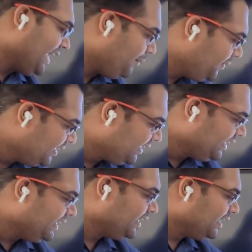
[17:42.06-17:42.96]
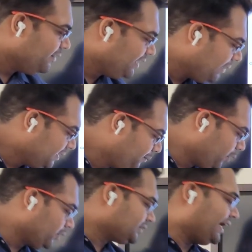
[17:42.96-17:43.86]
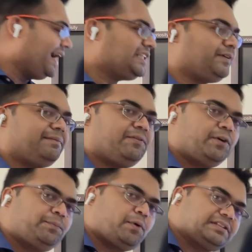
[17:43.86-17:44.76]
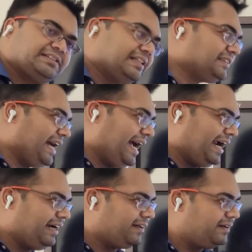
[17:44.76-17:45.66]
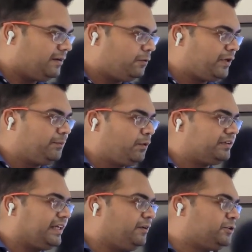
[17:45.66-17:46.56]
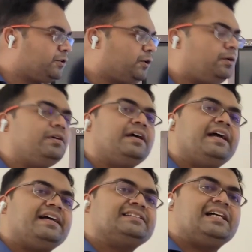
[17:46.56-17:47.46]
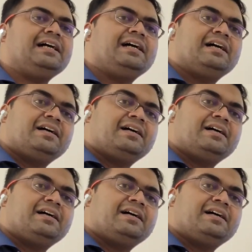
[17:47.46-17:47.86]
capillary, we have the podocytes, we have the foot processes, and one more thing you should know is the